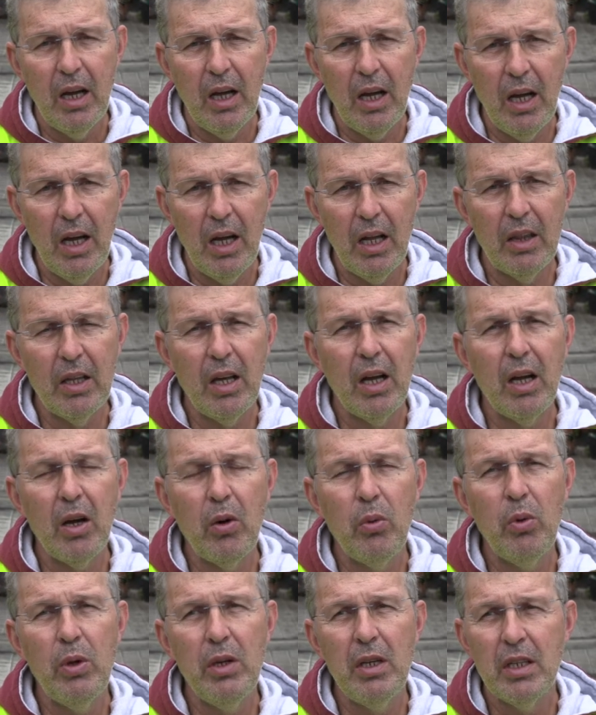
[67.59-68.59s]
and uh,
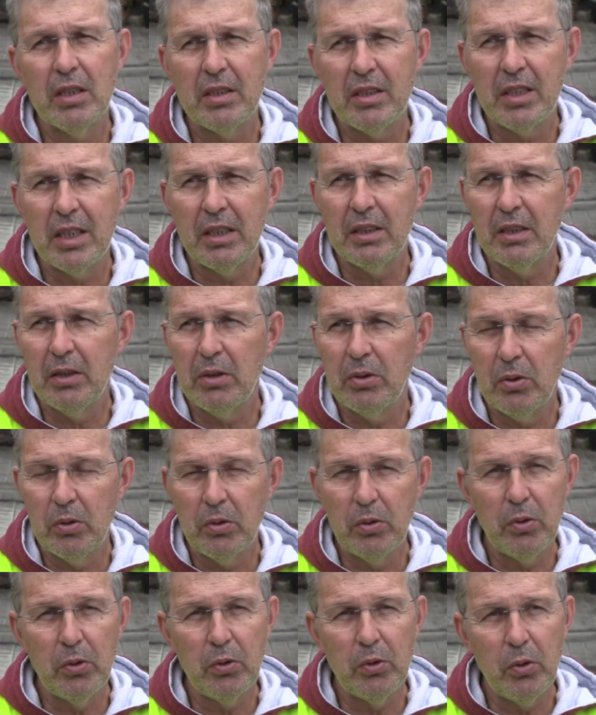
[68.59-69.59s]
we started
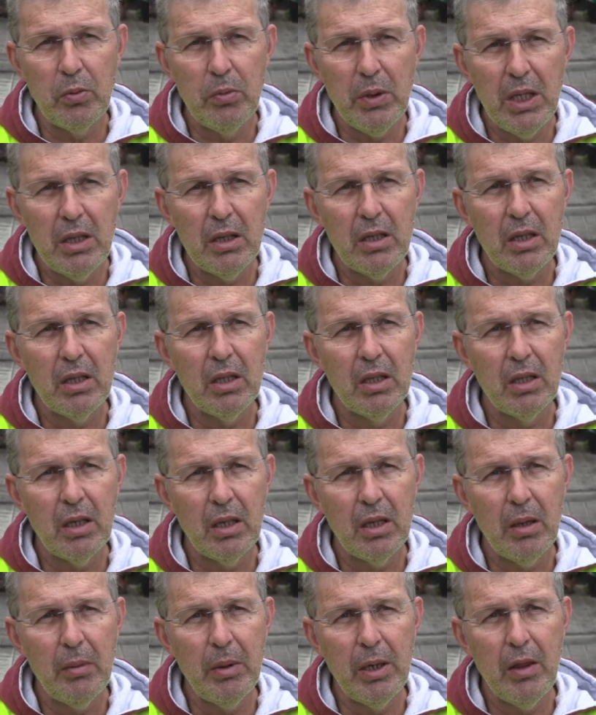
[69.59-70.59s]
to, to meet
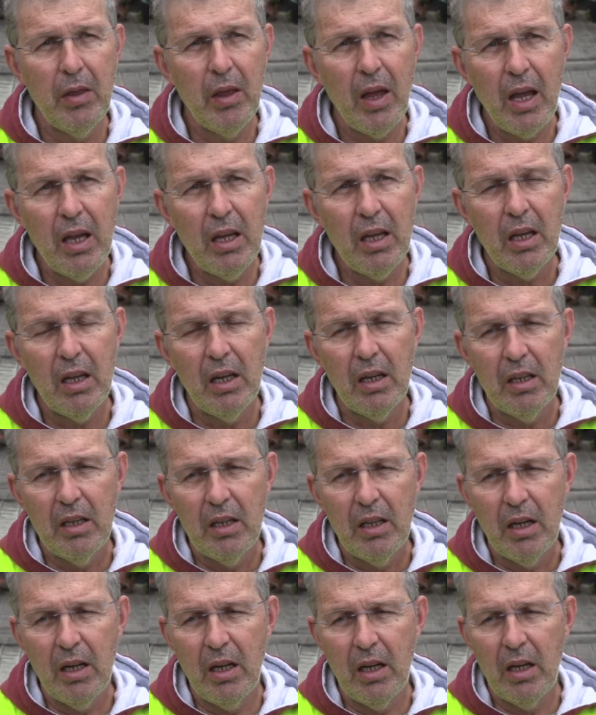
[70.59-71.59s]
every day
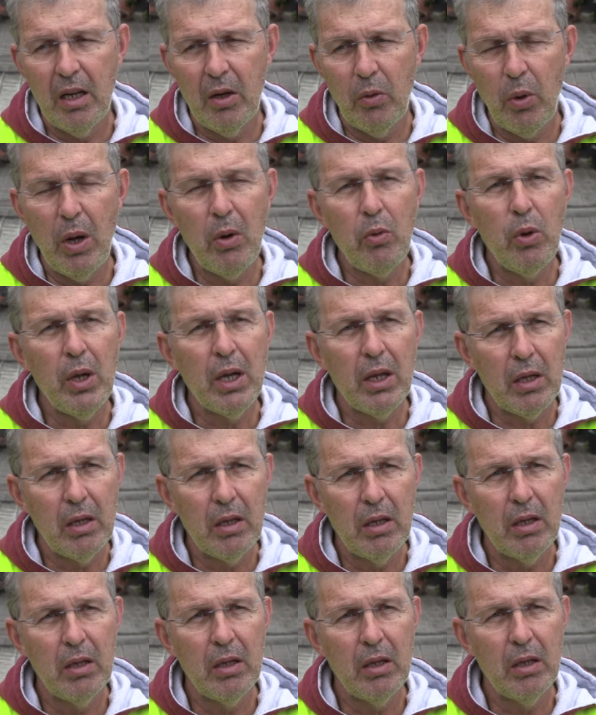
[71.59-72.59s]
one week
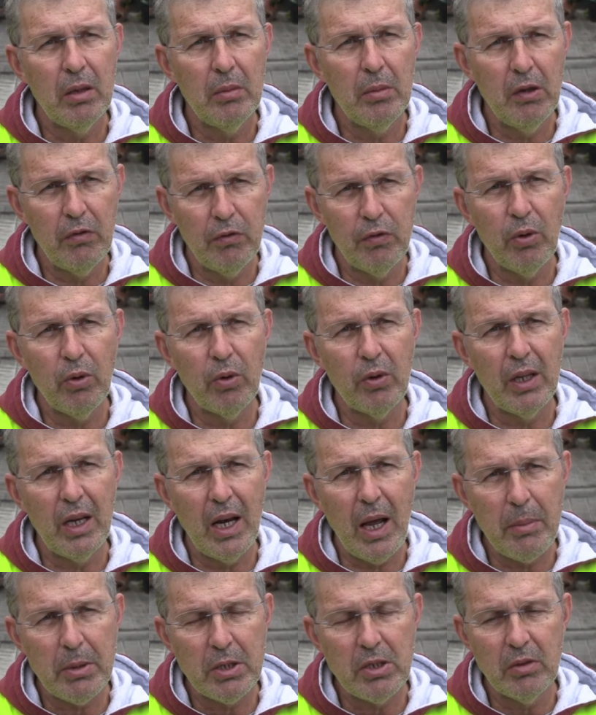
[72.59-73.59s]
before the
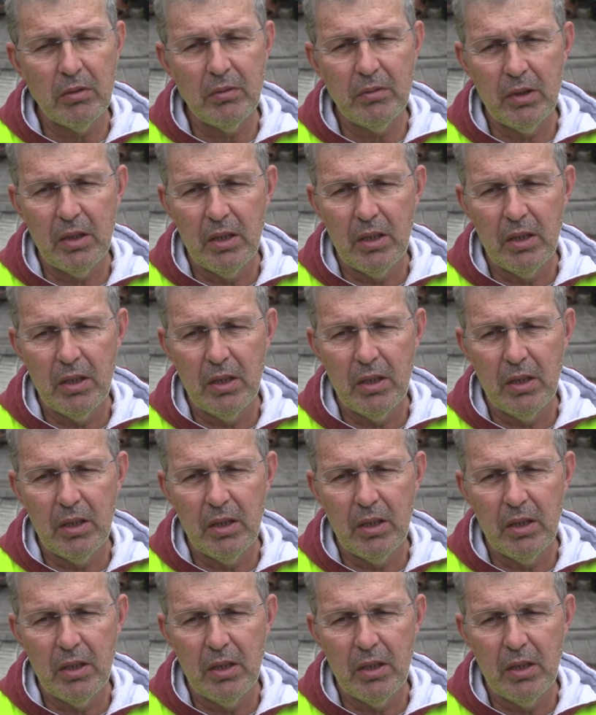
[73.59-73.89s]
eruption